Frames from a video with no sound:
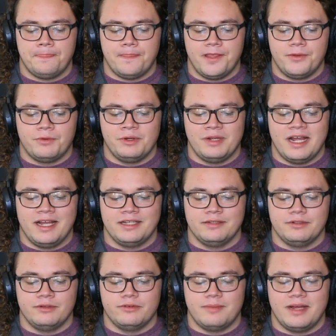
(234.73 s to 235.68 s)
it
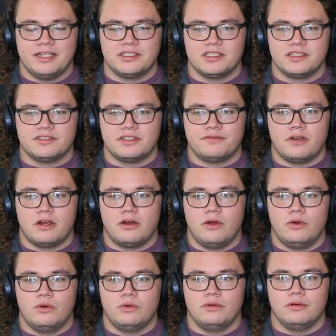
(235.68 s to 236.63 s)
reminds us of our
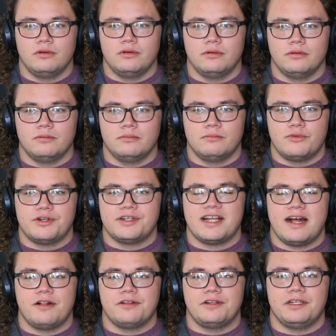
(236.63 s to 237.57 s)
own
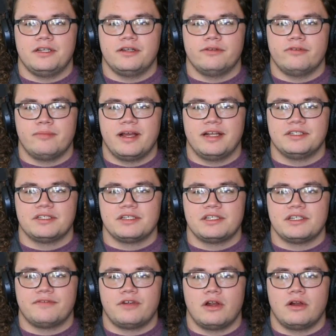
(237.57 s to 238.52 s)
mortality. It reminds
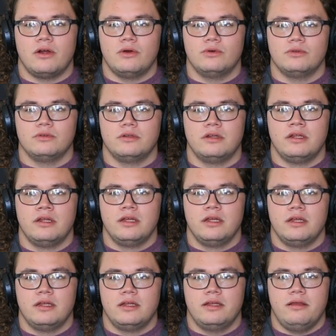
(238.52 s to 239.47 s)
us of our own
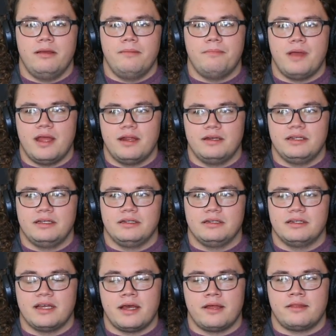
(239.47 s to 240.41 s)
impending
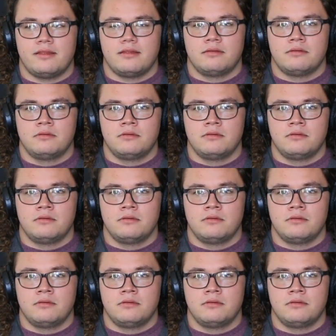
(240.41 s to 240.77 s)
death.